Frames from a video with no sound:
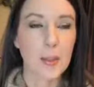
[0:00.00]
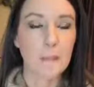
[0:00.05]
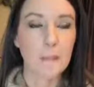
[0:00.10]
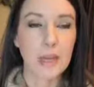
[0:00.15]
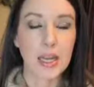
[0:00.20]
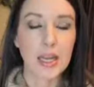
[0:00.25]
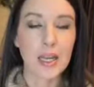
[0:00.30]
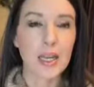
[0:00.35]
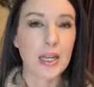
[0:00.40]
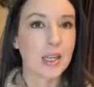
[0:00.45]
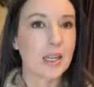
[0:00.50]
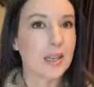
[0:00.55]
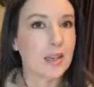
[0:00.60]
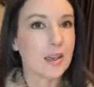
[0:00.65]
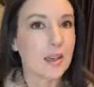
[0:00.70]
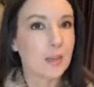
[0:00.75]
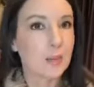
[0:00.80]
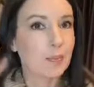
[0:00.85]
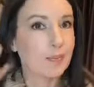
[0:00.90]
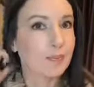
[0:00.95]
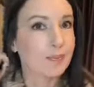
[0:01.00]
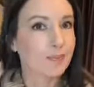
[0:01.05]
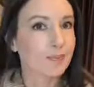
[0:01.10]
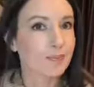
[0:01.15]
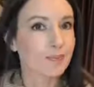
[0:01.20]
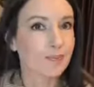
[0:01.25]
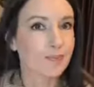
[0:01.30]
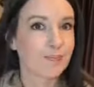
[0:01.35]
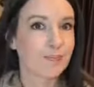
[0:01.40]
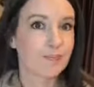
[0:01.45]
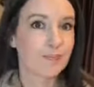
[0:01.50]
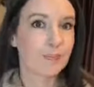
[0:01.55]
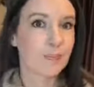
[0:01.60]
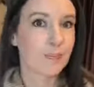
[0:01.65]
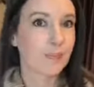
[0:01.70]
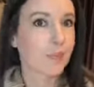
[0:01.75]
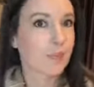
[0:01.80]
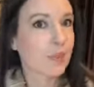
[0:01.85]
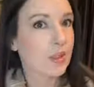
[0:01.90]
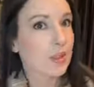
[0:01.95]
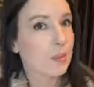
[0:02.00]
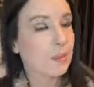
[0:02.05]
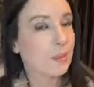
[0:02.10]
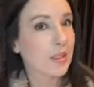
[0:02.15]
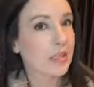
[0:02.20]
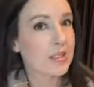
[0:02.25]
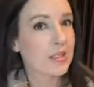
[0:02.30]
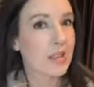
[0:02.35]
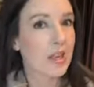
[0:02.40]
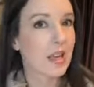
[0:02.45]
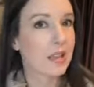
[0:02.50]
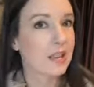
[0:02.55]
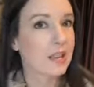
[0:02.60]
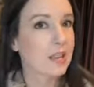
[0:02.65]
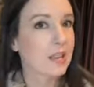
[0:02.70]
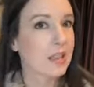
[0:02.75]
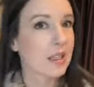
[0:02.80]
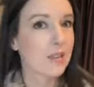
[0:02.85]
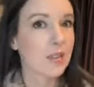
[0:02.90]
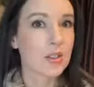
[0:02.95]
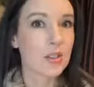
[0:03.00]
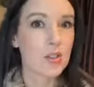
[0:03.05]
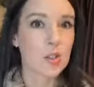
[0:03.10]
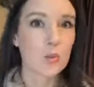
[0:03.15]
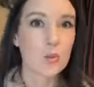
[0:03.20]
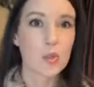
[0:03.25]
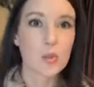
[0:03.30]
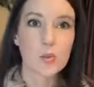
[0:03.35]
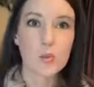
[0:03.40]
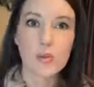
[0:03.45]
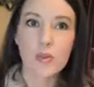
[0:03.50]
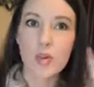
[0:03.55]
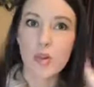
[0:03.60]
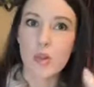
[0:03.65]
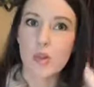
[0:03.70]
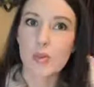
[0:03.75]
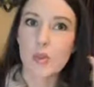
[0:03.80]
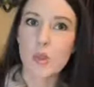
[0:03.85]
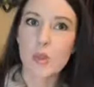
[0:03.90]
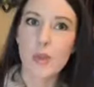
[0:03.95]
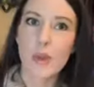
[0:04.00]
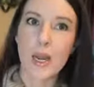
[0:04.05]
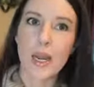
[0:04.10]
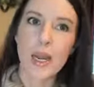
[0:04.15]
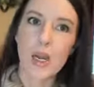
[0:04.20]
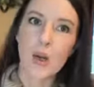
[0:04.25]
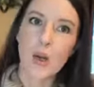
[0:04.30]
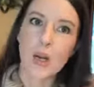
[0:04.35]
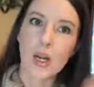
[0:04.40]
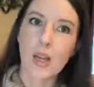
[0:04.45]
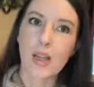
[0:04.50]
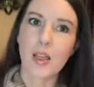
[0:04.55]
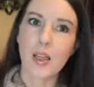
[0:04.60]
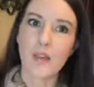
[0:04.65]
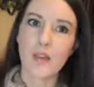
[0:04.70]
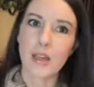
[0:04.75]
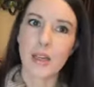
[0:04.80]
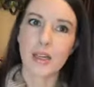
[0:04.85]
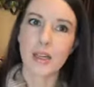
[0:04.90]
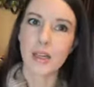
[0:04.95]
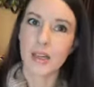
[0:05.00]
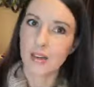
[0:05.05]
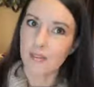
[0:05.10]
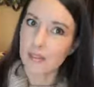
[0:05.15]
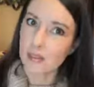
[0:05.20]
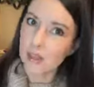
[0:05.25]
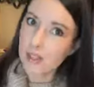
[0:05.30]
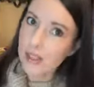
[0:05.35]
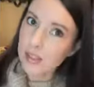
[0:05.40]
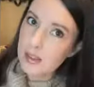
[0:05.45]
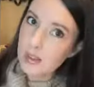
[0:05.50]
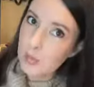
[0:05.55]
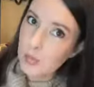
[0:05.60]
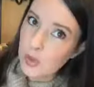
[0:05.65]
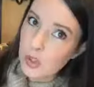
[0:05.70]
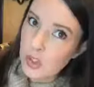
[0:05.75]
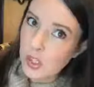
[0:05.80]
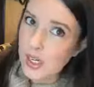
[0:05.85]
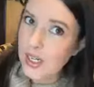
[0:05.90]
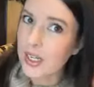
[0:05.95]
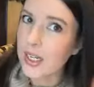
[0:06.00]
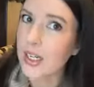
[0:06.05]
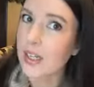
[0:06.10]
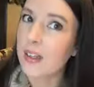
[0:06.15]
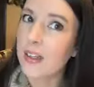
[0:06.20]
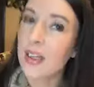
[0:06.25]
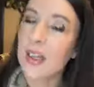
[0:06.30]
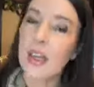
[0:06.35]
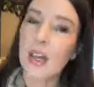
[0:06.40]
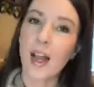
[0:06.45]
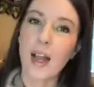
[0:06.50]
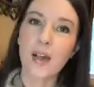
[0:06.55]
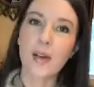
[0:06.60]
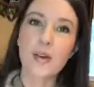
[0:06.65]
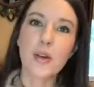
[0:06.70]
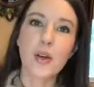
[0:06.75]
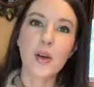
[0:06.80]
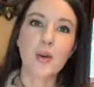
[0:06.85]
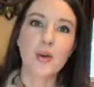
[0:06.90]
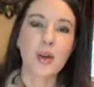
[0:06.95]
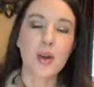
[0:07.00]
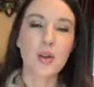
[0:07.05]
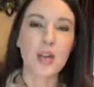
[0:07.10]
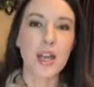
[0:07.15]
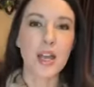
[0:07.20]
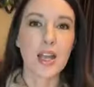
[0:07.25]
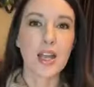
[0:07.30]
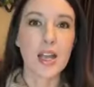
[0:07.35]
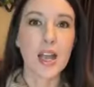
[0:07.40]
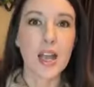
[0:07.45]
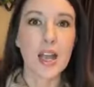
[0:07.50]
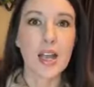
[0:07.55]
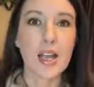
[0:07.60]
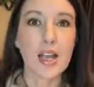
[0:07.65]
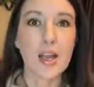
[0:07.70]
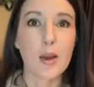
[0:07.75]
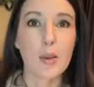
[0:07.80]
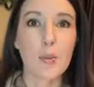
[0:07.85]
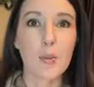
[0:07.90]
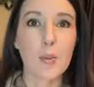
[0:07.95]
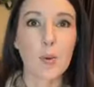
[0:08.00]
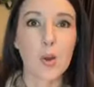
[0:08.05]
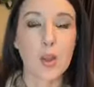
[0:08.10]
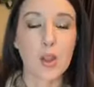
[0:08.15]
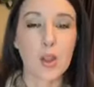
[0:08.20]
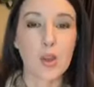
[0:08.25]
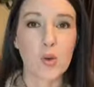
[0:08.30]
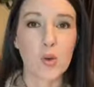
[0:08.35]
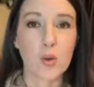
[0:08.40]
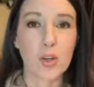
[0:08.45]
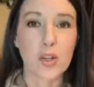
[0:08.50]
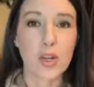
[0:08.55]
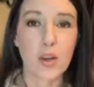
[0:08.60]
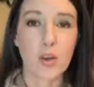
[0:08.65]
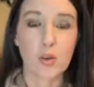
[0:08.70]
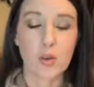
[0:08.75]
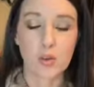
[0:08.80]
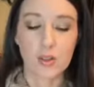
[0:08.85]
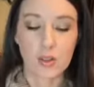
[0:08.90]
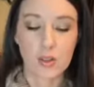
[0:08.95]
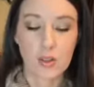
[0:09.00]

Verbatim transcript: my, um, it's, it's giving so much more volume to my hair and I love it. And I feel like it's more shiny. I don't know. Okay. I am really going down